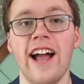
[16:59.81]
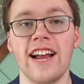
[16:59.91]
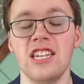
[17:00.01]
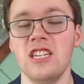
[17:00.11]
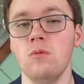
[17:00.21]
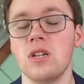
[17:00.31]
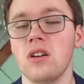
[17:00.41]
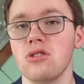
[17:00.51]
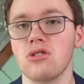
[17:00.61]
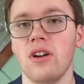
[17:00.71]
Atkinson was
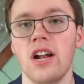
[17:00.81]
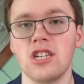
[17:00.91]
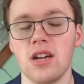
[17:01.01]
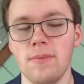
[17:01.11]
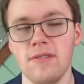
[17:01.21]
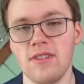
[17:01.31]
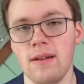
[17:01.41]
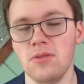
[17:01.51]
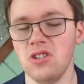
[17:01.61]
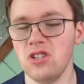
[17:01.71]
healthy scratched a couple of
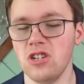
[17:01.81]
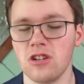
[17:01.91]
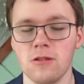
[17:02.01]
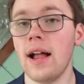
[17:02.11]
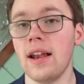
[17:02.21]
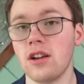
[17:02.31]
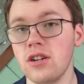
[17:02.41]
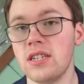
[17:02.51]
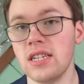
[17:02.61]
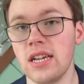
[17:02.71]
times this year, and I
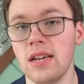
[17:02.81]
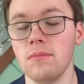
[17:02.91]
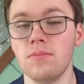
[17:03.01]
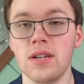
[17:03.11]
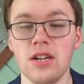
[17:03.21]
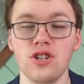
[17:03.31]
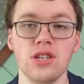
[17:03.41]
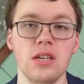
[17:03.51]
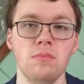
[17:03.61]
could see him potentially